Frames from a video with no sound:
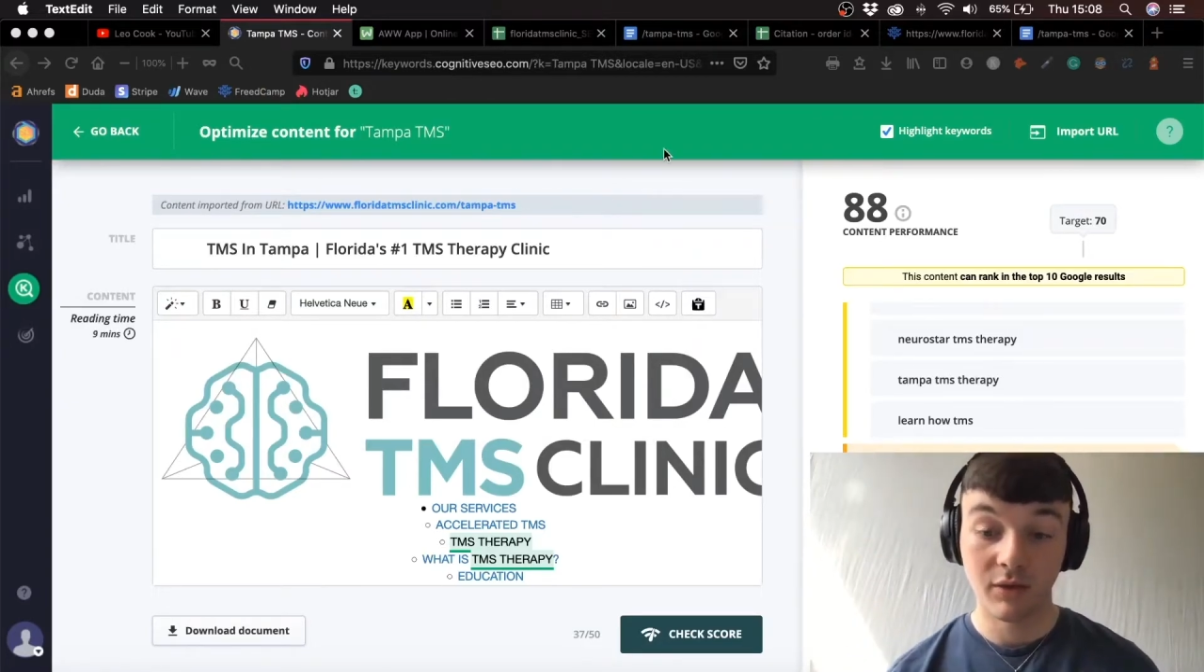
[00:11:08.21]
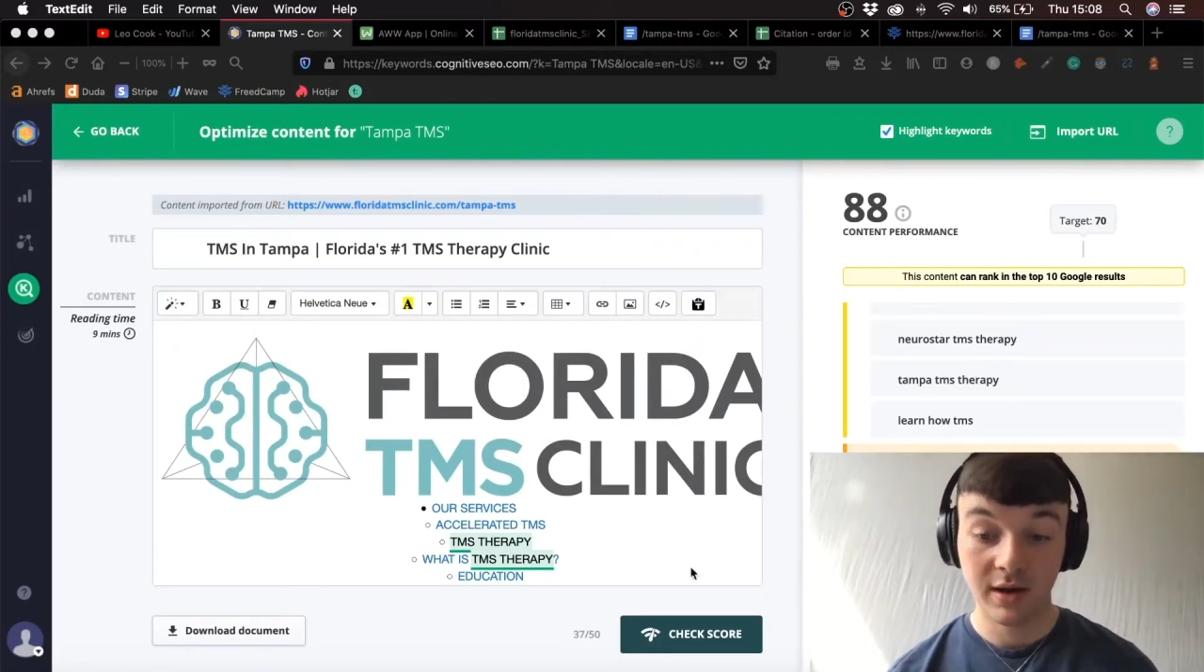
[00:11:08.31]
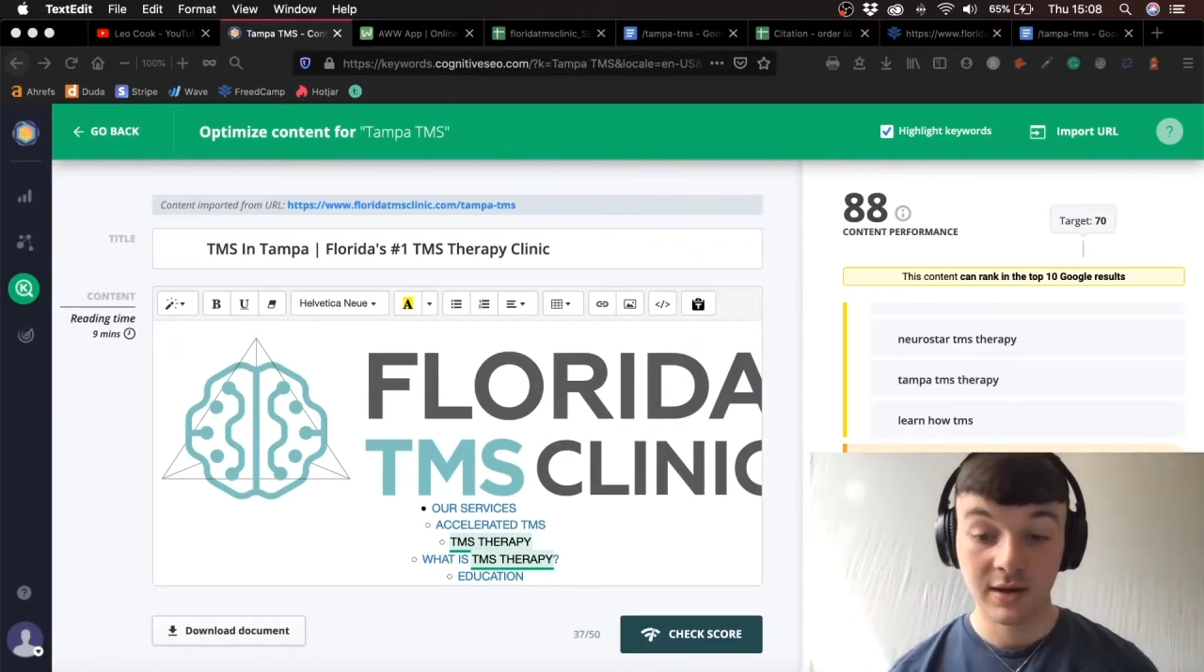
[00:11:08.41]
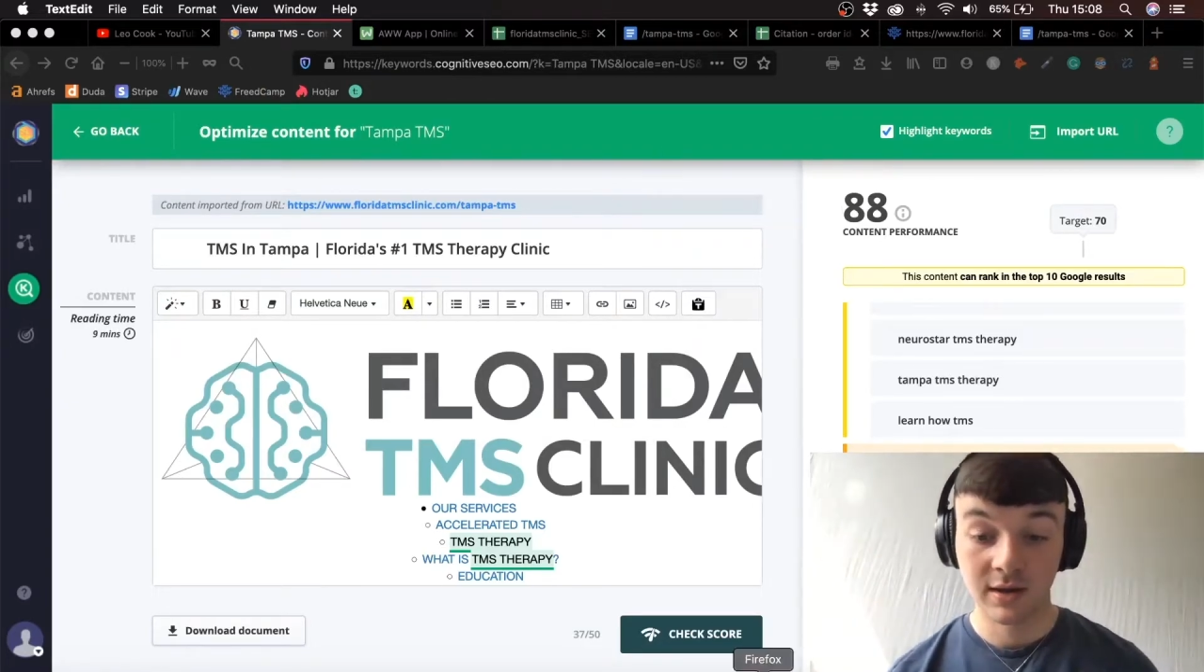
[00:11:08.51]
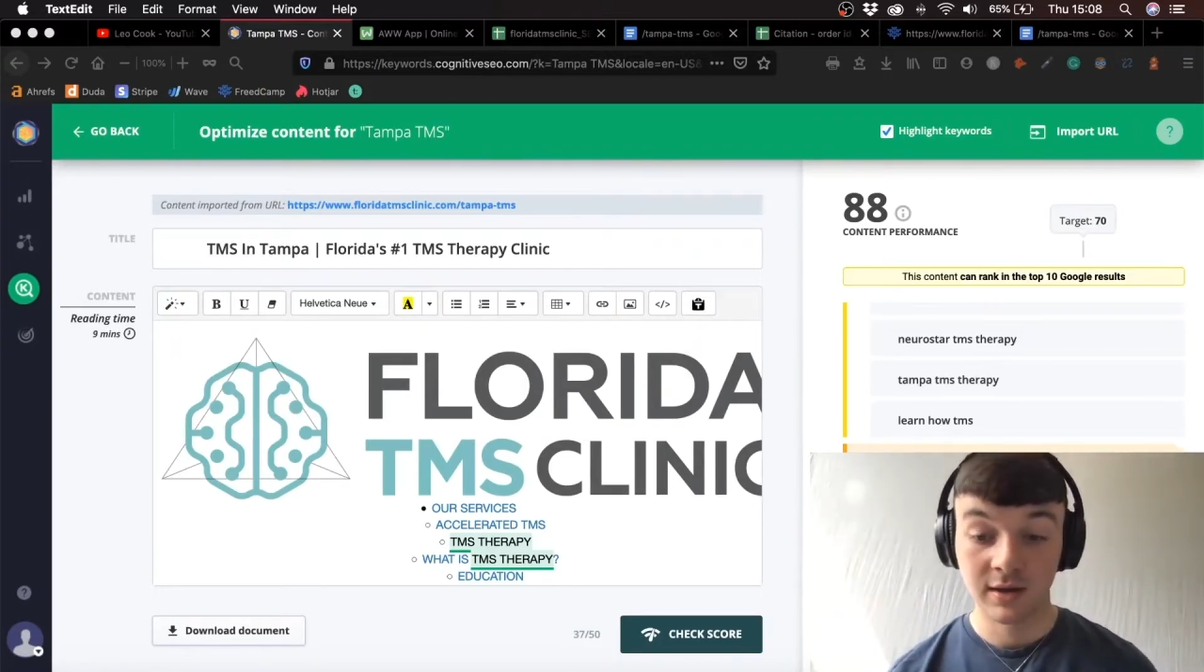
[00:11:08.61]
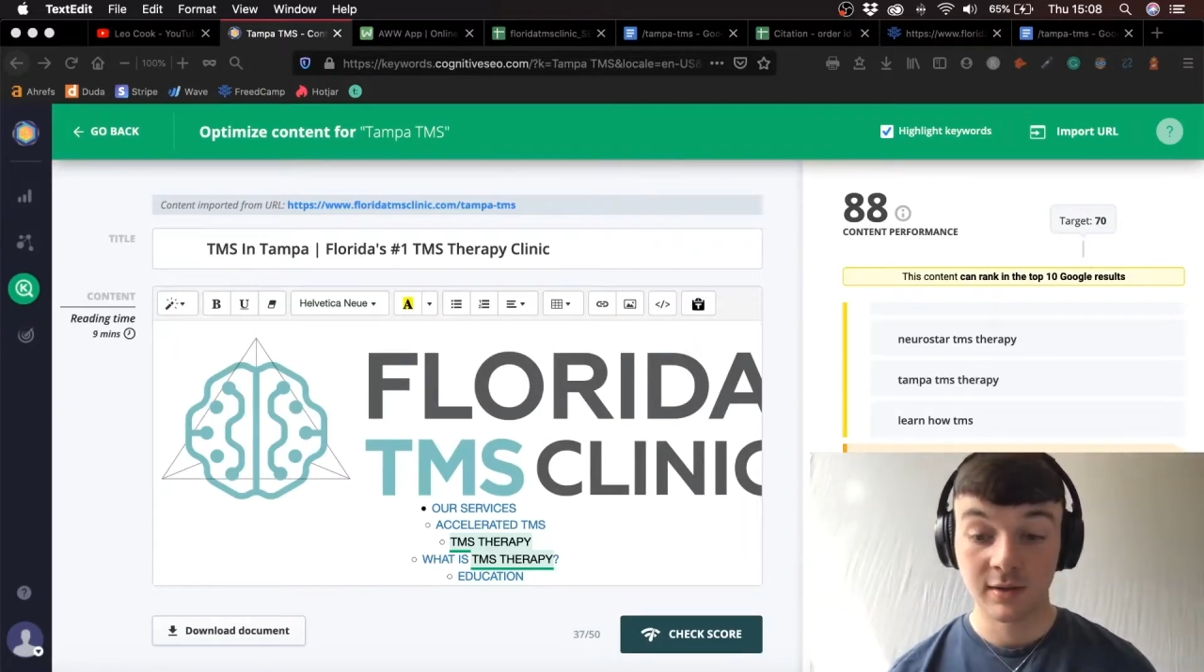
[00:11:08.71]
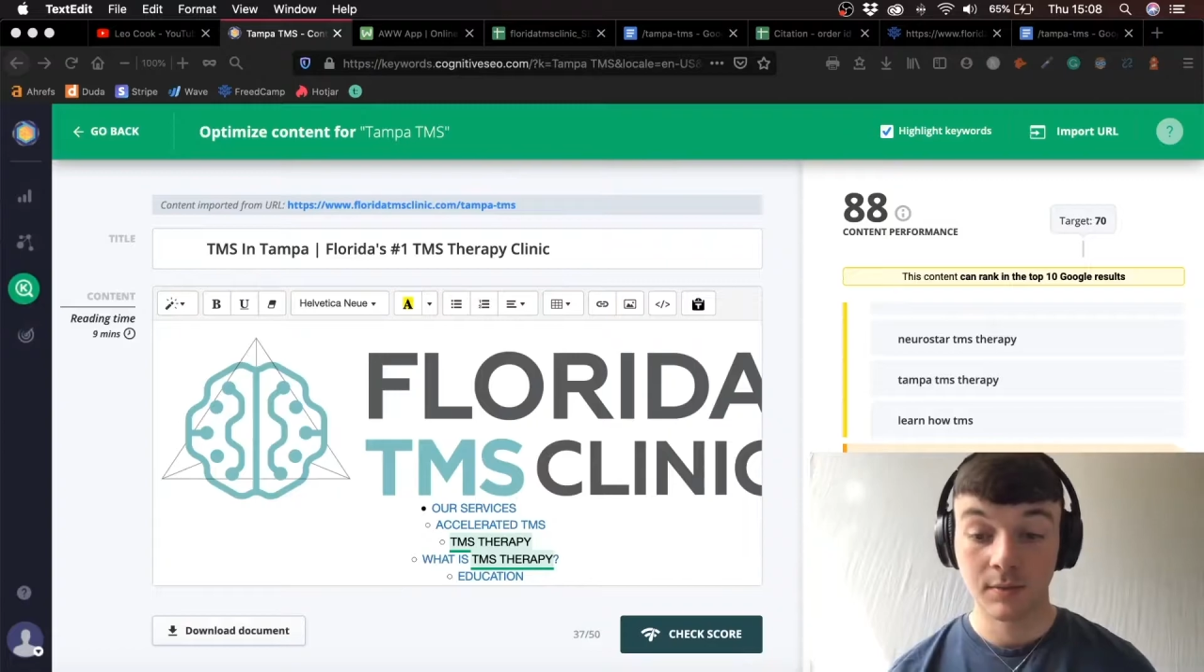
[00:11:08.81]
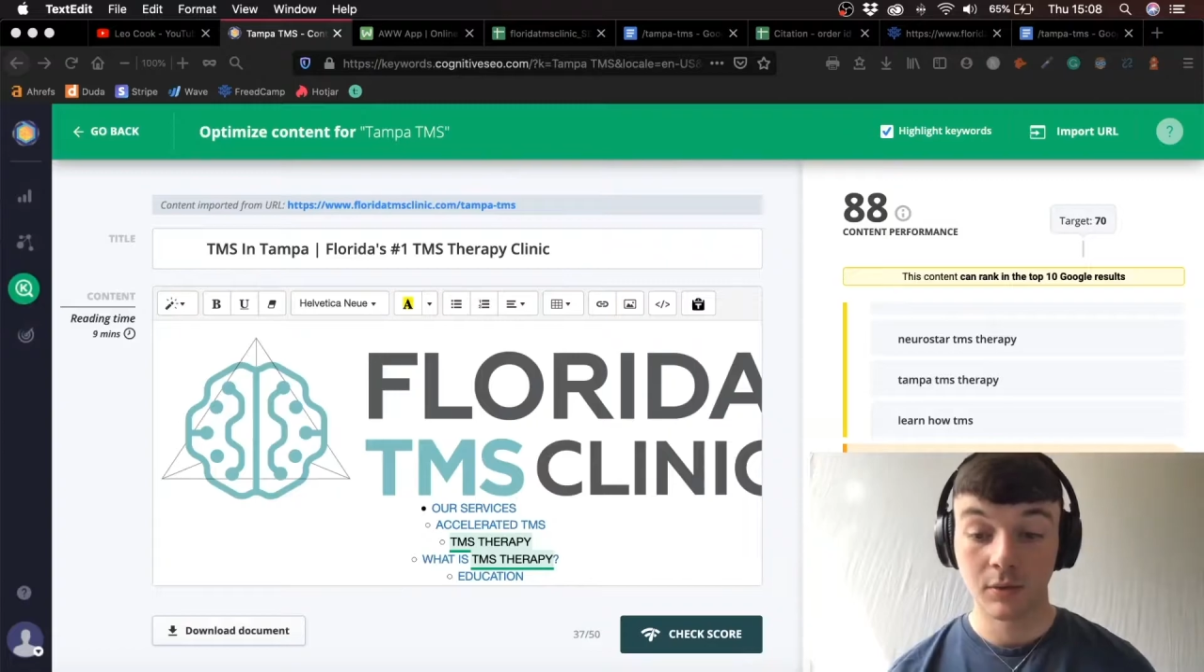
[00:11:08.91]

rankings, but